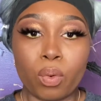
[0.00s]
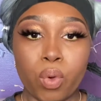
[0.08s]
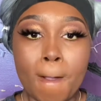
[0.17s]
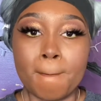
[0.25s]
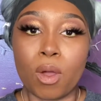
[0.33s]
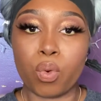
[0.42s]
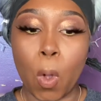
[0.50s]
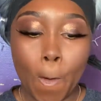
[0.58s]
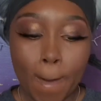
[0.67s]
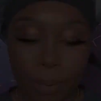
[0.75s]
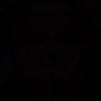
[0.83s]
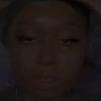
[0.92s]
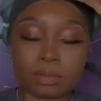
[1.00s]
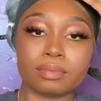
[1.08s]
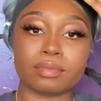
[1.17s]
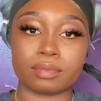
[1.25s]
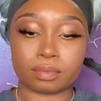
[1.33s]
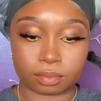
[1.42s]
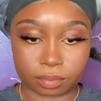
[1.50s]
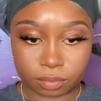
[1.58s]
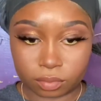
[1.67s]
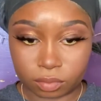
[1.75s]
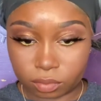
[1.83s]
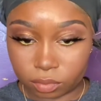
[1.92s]
Don't judge me. I'm just gonna let it
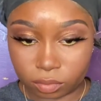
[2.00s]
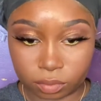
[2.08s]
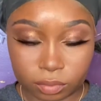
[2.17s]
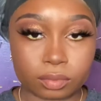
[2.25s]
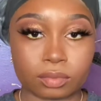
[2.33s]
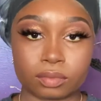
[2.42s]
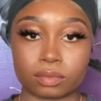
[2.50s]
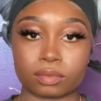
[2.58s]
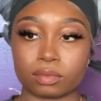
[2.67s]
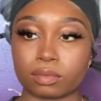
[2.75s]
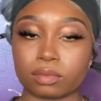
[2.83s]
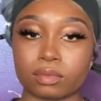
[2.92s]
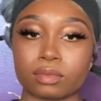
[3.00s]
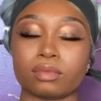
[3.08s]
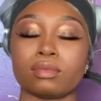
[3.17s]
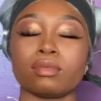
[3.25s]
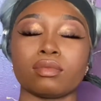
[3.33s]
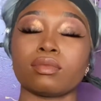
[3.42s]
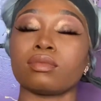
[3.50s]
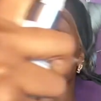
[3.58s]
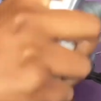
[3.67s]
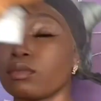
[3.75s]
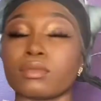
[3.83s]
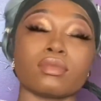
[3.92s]
dry. Now I'm gonna drown my
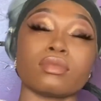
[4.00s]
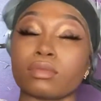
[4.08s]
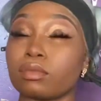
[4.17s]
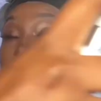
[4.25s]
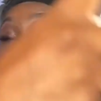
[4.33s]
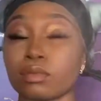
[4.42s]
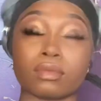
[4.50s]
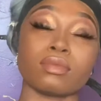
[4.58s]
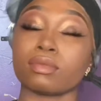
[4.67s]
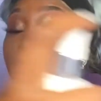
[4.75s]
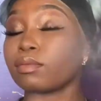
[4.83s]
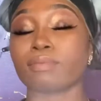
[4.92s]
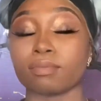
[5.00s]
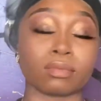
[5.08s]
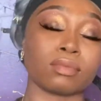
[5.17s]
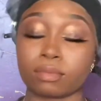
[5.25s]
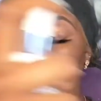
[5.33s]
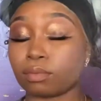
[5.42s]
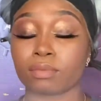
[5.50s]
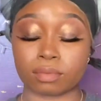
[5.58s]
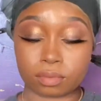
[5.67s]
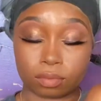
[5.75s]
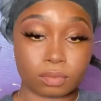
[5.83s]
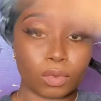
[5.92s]
face. Did someone say Arctic Ocean?
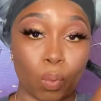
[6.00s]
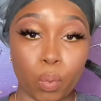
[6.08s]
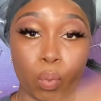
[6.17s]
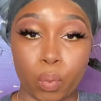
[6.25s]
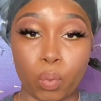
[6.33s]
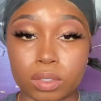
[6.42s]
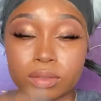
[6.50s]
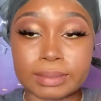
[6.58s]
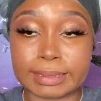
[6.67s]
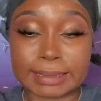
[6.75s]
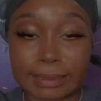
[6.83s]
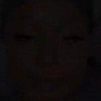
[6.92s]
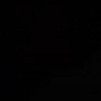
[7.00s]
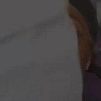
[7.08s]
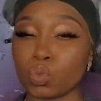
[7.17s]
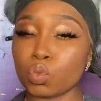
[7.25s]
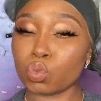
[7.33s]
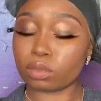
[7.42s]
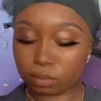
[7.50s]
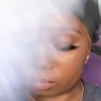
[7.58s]
I'm gonna drown my face in setting